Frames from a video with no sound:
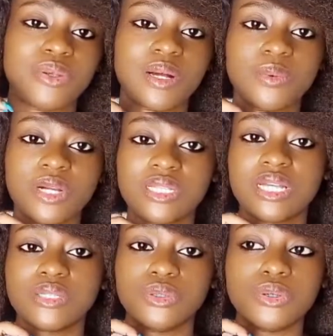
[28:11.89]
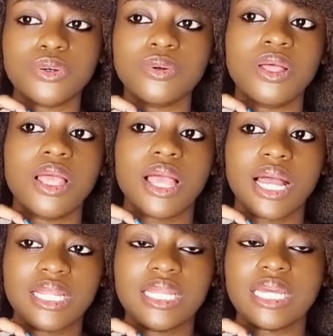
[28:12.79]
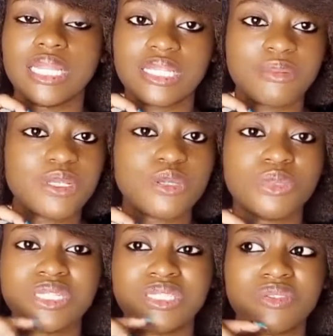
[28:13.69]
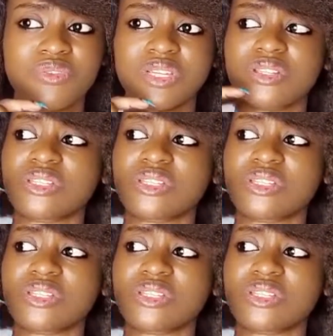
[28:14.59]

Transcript: that works at Google, and then they can explain to me the difference.